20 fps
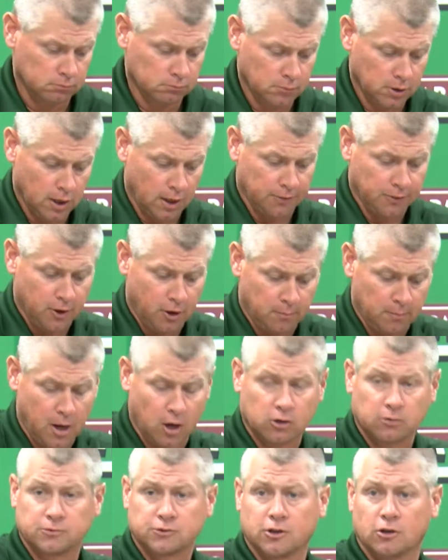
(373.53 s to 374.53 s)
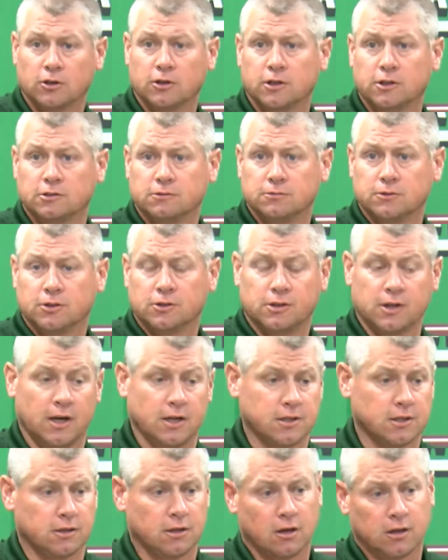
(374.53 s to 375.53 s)
But I thought Malcolm Shirley did some good
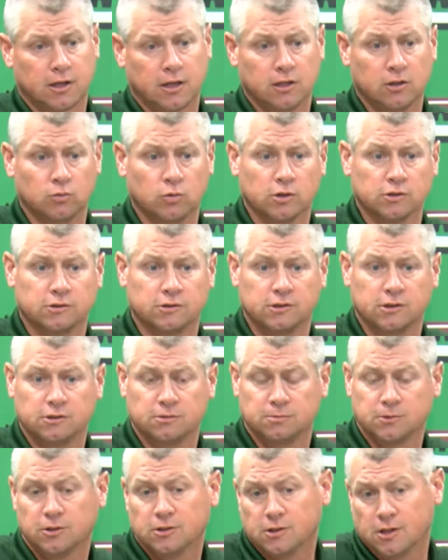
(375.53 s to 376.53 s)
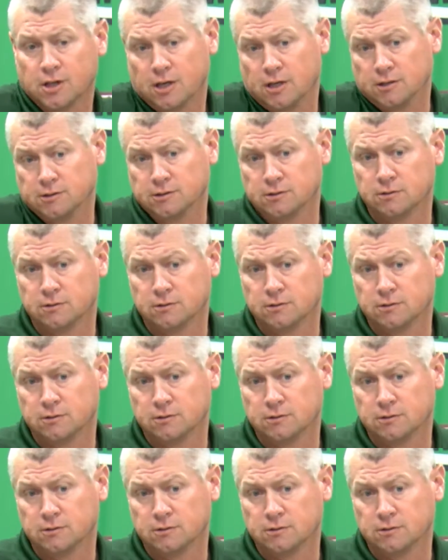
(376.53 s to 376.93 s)
things. I thought Keelan Wilson did some good things.